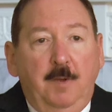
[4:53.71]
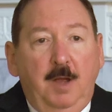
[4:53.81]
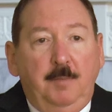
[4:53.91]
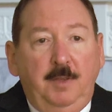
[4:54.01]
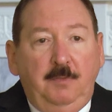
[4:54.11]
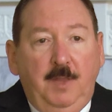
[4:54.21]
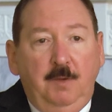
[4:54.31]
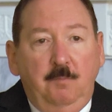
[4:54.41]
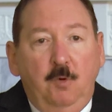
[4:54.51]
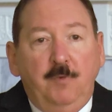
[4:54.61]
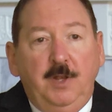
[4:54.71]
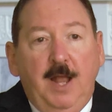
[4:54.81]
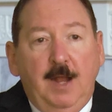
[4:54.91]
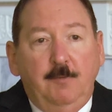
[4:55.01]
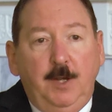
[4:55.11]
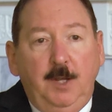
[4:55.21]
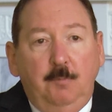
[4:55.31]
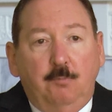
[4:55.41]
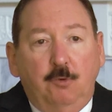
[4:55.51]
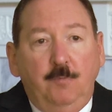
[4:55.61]
Monmouth and moving to
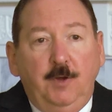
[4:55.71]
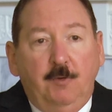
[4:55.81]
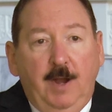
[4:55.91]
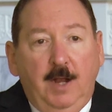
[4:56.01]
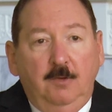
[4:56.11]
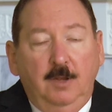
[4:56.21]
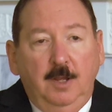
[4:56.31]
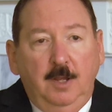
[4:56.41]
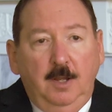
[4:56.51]
Aberdeen Proving Ground,